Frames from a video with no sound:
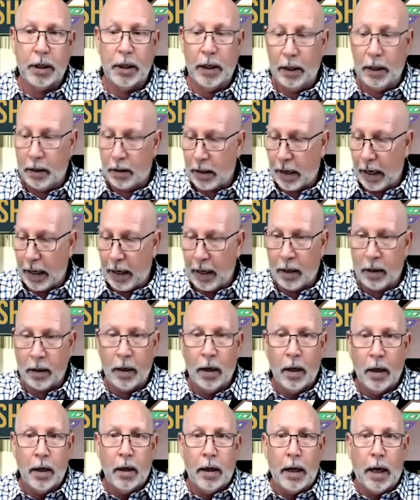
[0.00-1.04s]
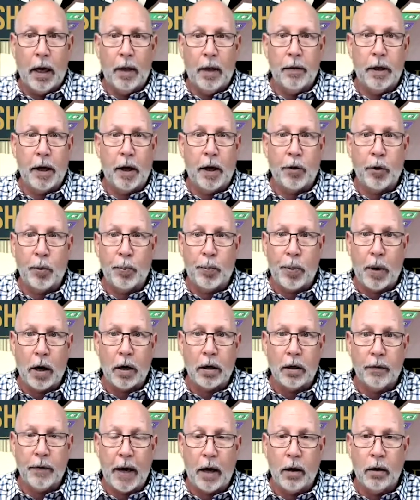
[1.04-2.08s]
And and and the other part
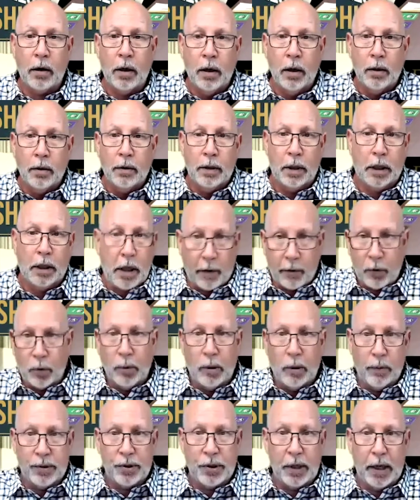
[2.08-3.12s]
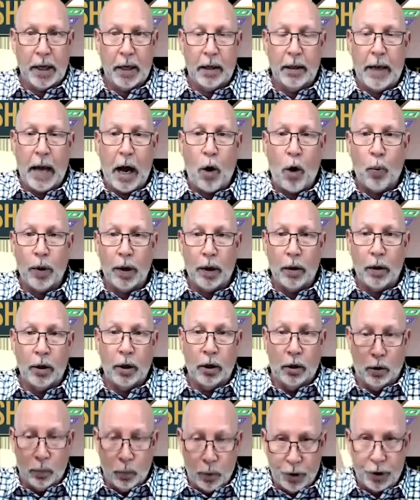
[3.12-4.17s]
of that, the government was saying, now we're, you
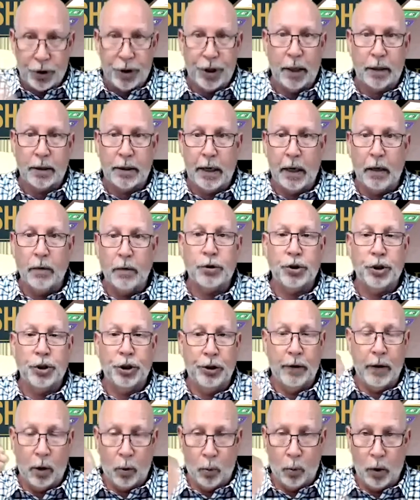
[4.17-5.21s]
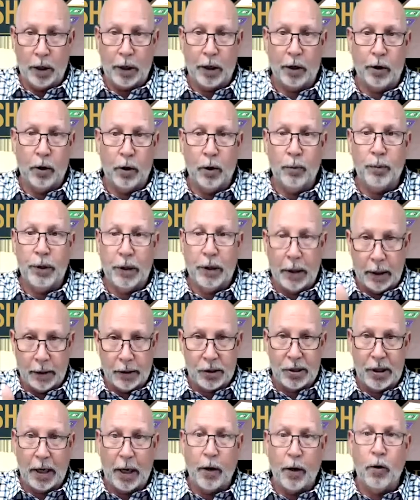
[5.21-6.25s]
know, we're shut down. So you got to work at home. You got to
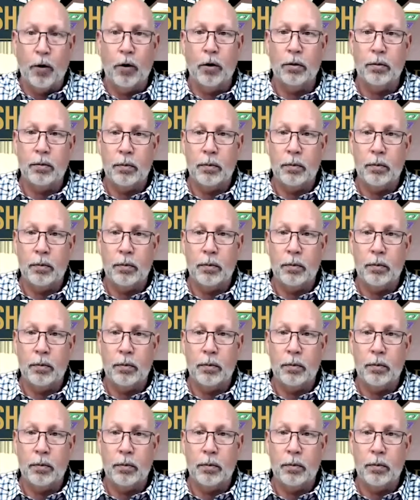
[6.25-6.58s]
stay home.